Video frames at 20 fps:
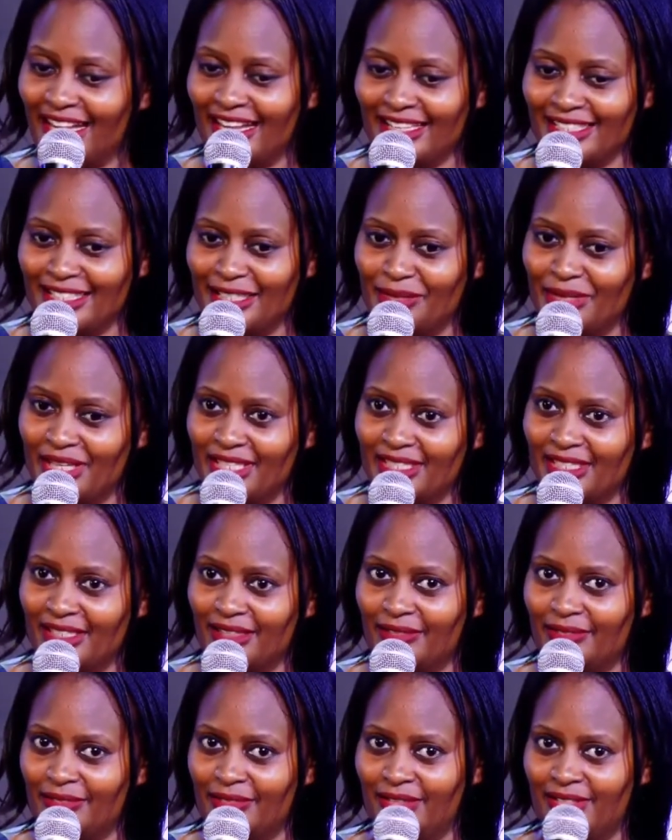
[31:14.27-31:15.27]
I see
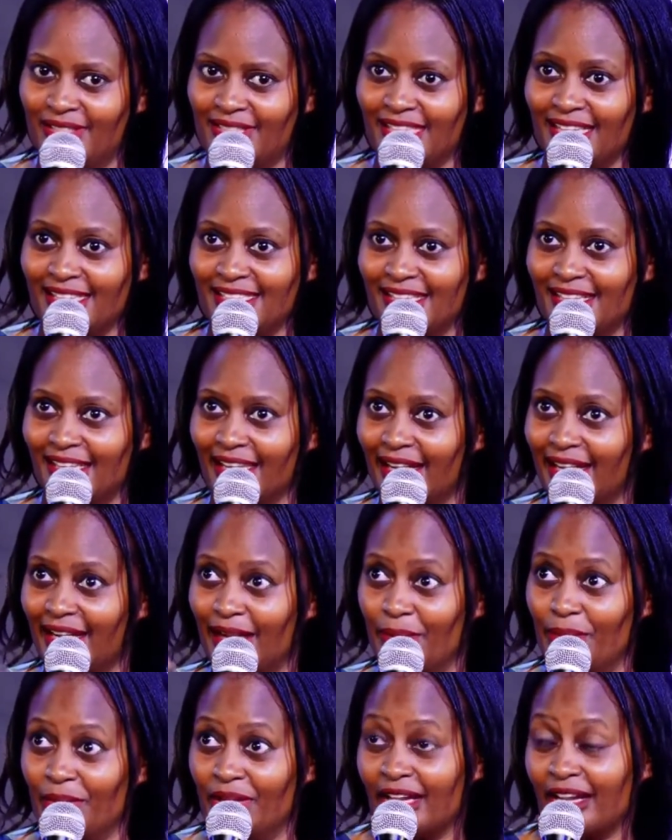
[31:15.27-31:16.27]
myself starting like
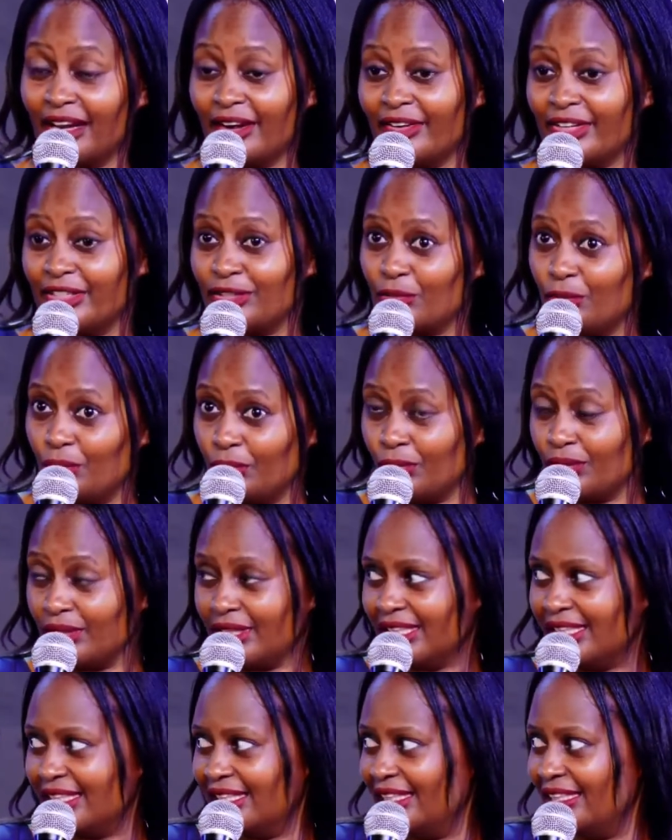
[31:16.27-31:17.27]
a bakery
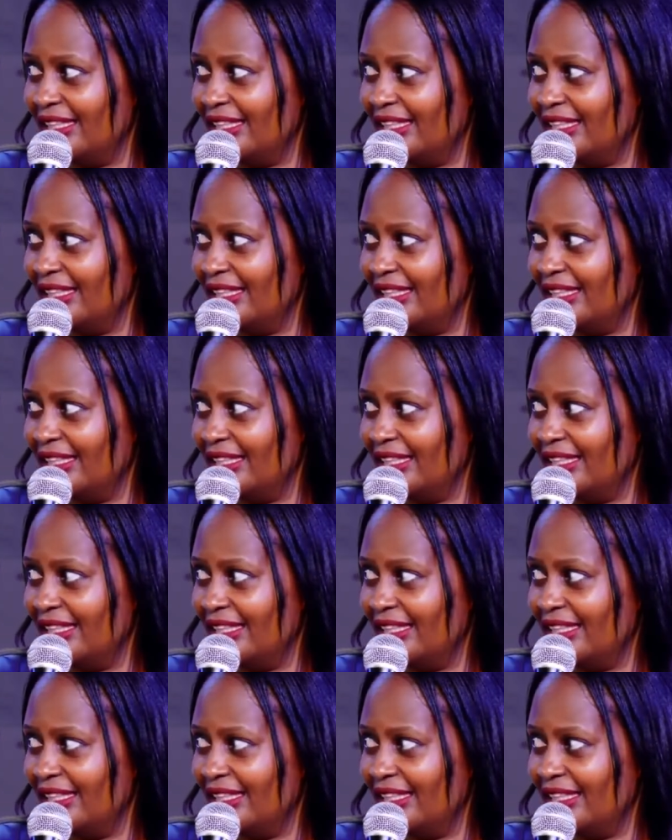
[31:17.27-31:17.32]
school,